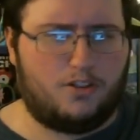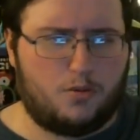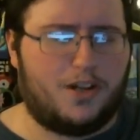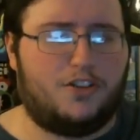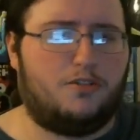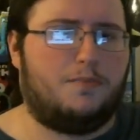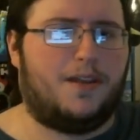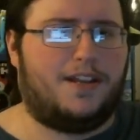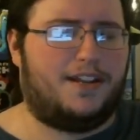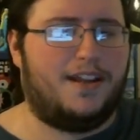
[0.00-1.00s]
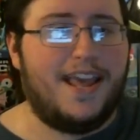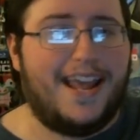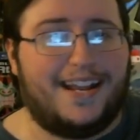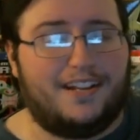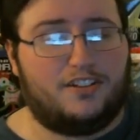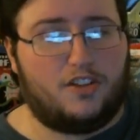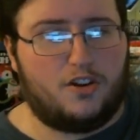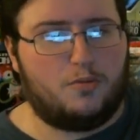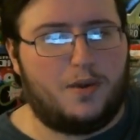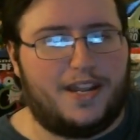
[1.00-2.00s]
$22 million in its
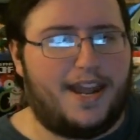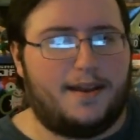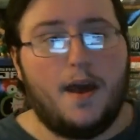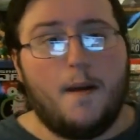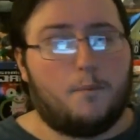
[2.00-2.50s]
third weekend.